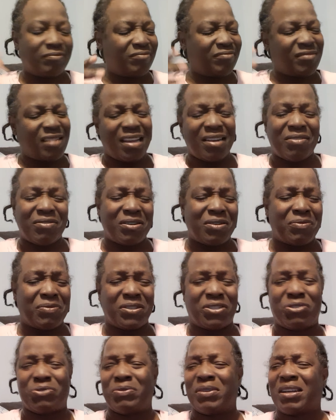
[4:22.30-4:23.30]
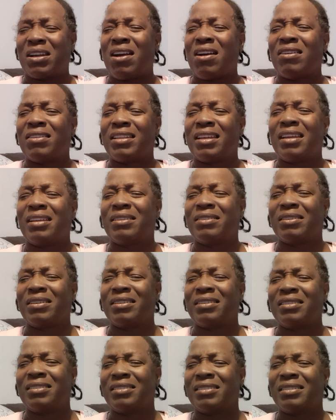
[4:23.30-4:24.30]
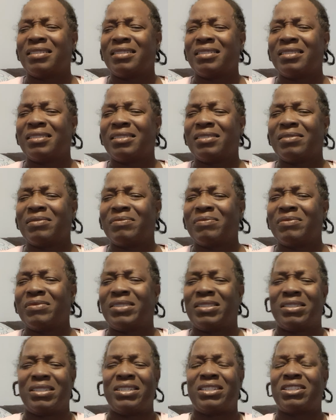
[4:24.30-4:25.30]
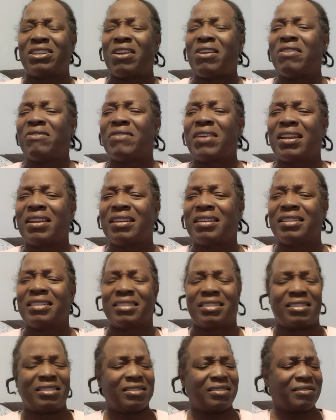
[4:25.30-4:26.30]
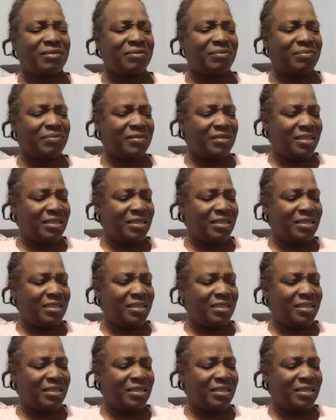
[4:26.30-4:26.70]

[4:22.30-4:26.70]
don't know what you would call that. A little, she serve out of this little